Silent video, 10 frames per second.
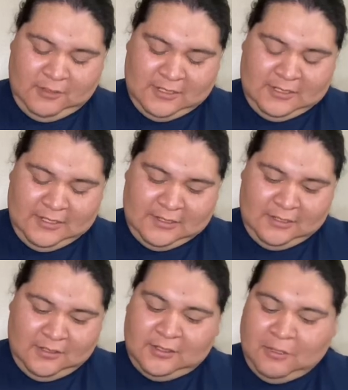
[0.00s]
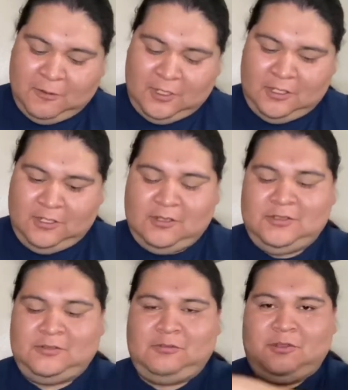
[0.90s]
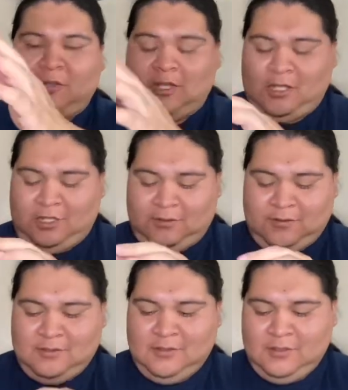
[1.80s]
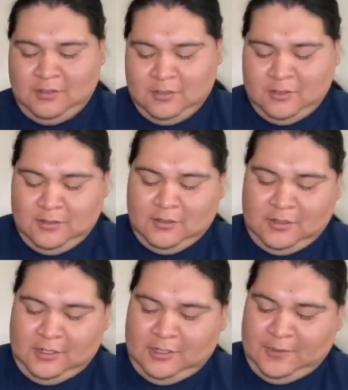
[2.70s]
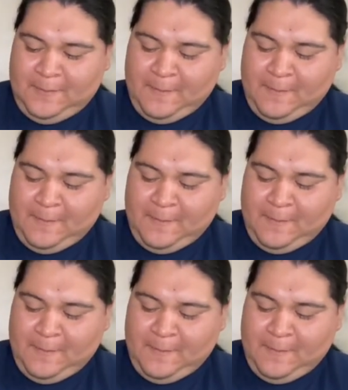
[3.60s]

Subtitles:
would stay still and they wouldn't all just roll off, you know.